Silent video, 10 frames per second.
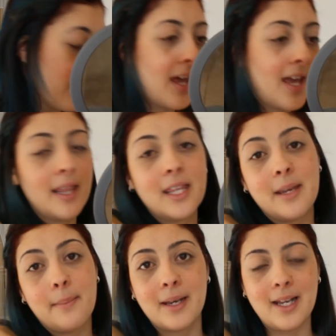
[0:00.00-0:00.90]
Then
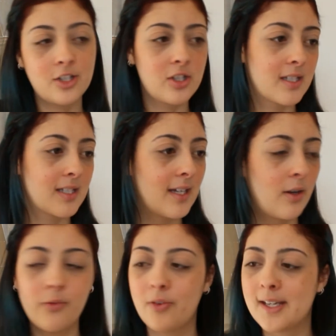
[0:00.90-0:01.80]
the blush
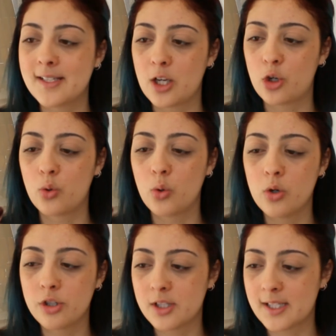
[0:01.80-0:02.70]
itself is a
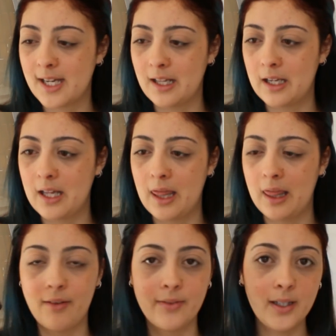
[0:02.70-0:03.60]
gorgeous colour.
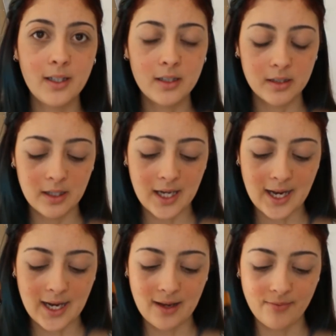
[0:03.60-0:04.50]
Love it.
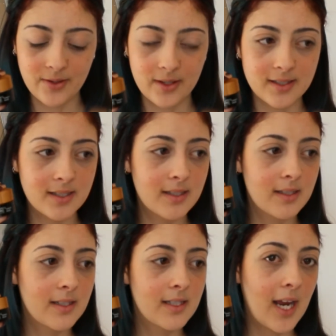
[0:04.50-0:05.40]
I love the
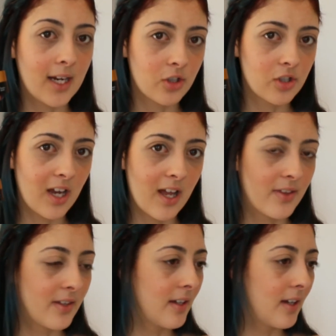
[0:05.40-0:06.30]

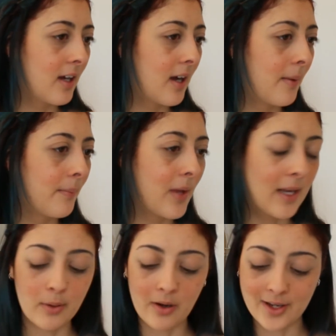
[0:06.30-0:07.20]
texture.
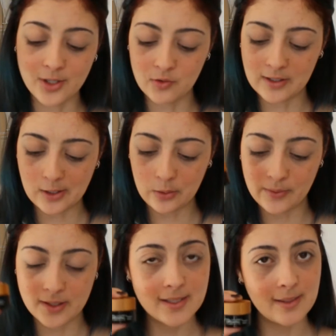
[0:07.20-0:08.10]
It applies really good
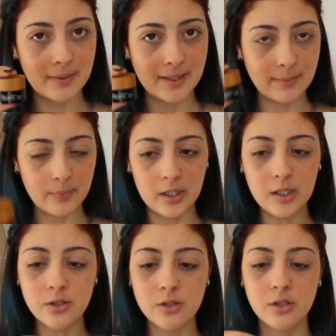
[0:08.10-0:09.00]
with a stippling
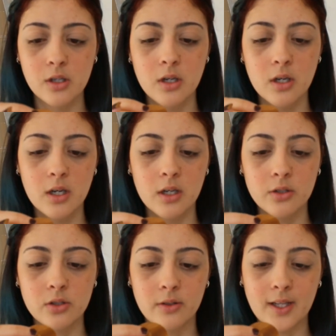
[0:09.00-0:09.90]
brush,
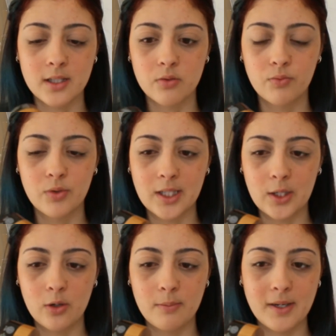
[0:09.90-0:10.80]
so that's really
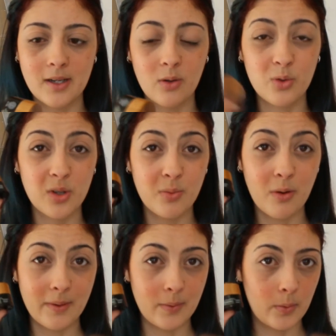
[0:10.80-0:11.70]
good. But it also
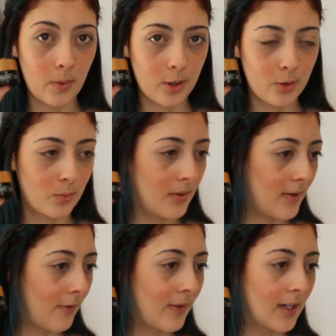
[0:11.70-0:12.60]
probably would work good with
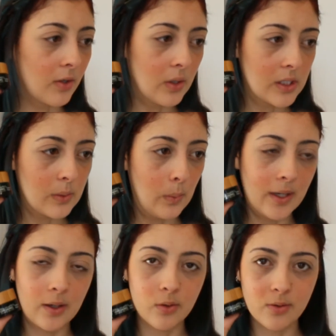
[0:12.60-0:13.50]
your finger as
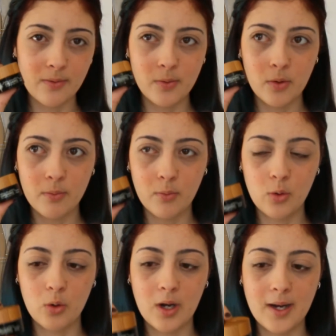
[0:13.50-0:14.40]
well. So if you want
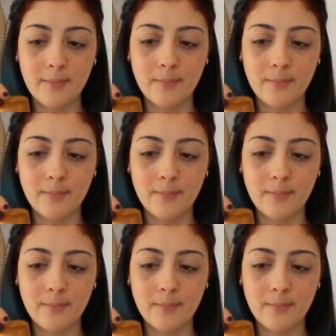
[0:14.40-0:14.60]
more